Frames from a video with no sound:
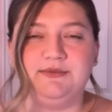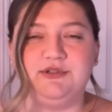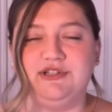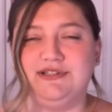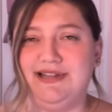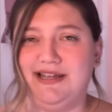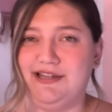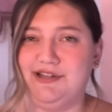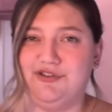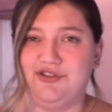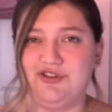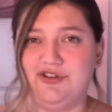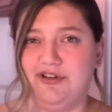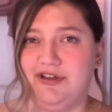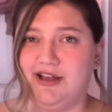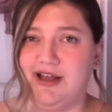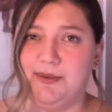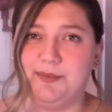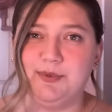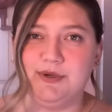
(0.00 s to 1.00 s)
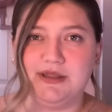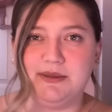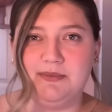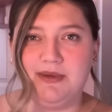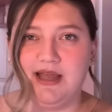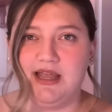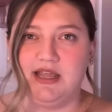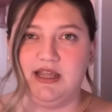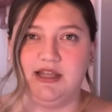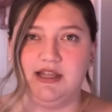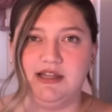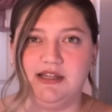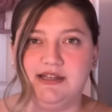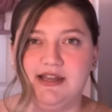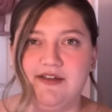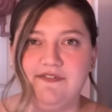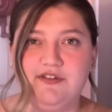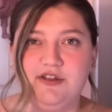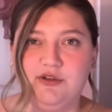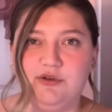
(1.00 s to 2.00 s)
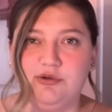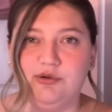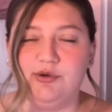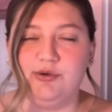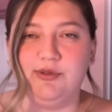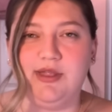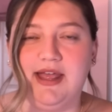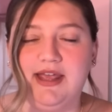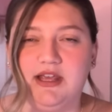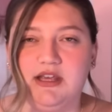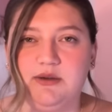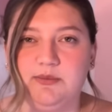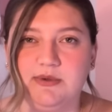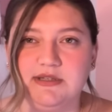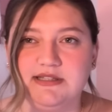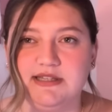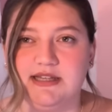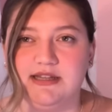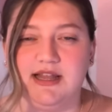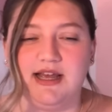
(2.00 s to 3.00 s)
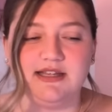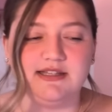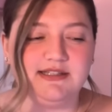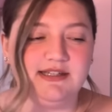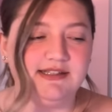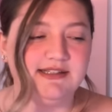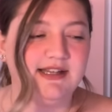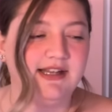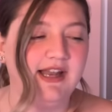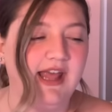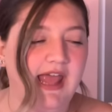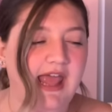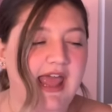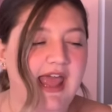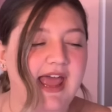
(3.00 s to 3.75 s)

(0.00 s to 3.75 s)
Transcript: She's like, you should hook up with my nephew who like was in last season.